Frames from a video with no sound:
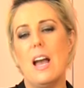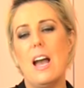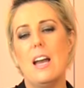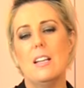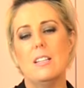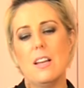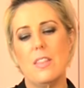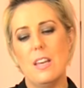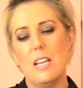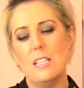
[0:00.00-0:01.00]

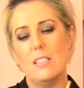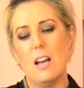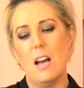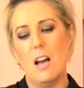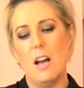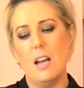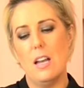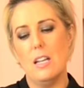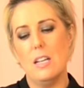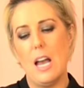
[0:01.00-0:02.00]
And these are
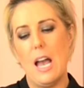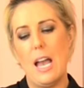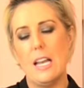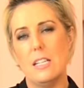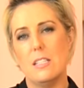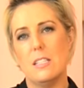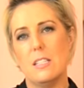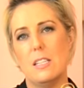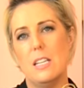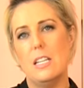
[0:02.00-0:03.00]
an
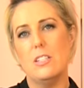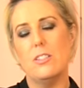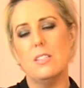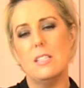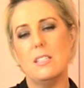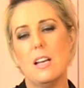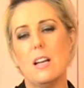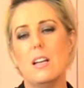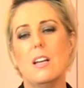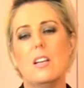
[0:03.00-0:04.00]
8-inch
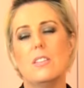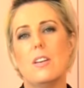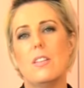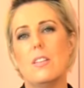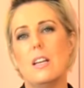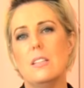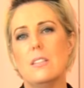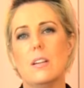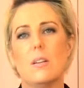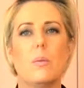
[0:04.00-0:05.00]
scissor. So these
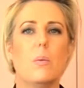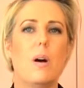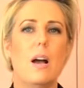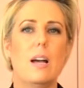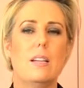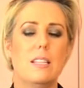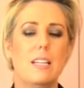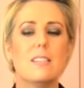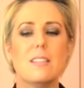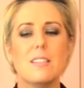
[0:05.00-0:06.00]
are quite a
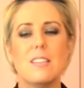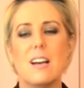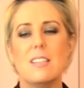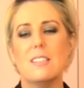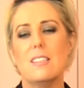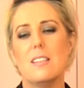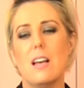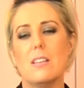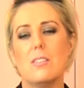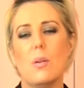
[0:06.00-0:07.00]
decent size
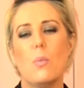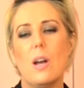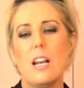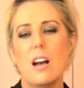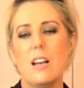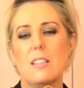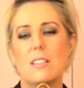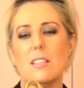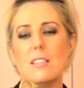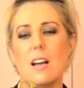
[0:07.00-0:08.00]
scissor. So when I
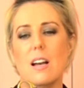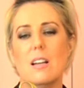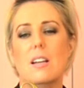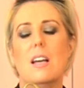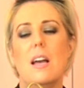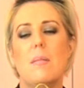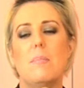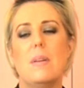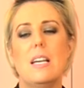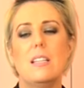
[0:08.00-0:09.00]
scissor, it
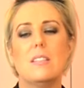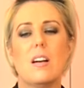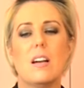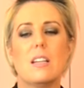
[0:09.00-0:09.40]
means I